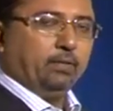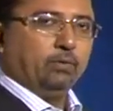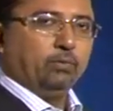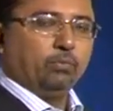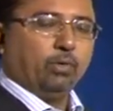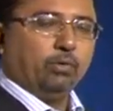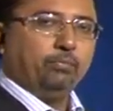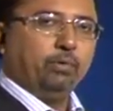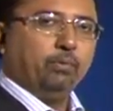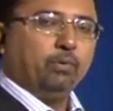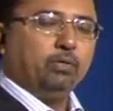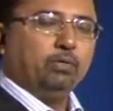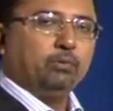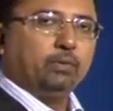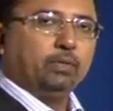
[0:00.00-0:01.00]
on what we
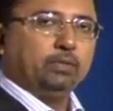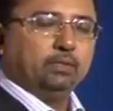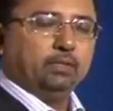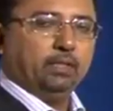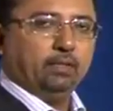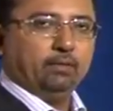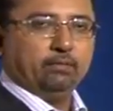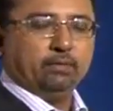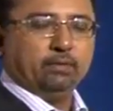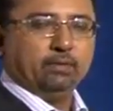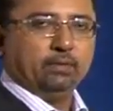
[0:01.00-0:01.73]
want to achieve,